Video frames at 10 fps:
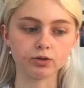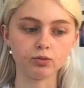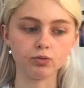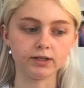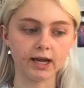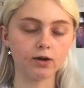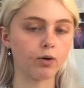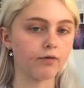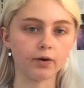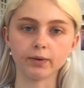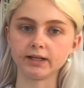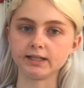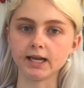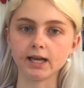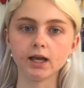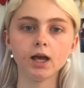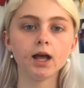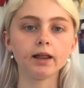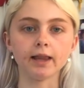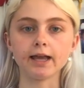to date whoever I want to date,
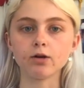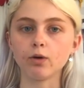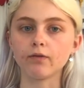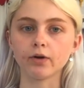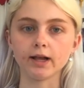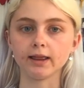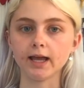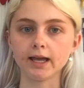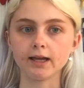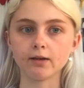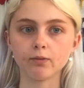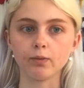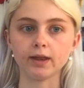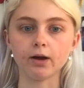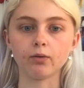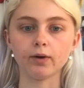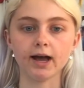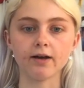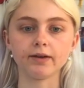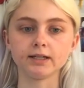like whoever I like, without
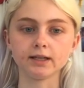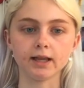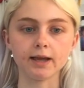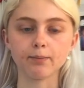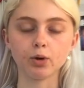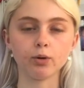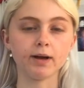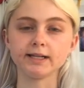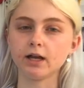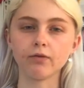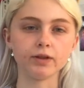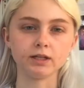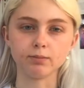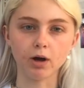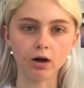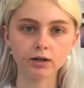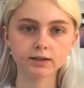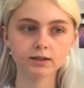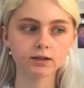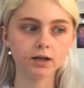having to, like, put myself in this
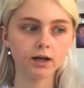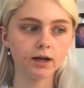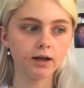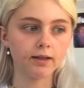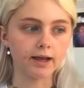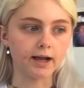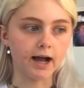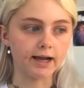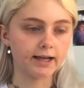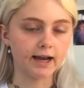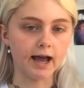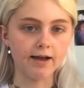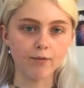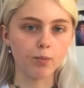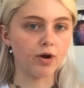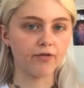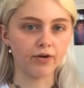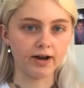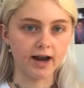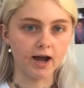box. Like, I have a
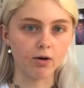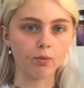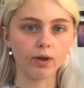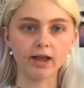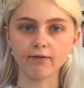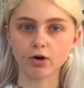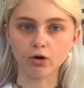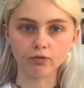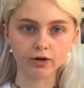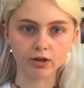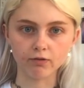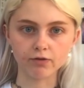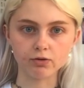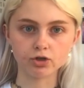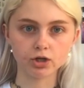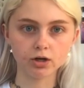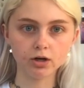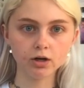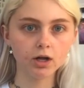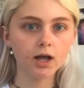boyfriend now. Will I have a girlfriend in the
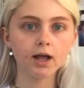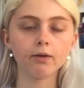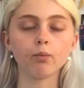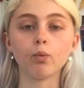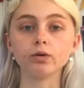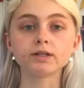future? We'll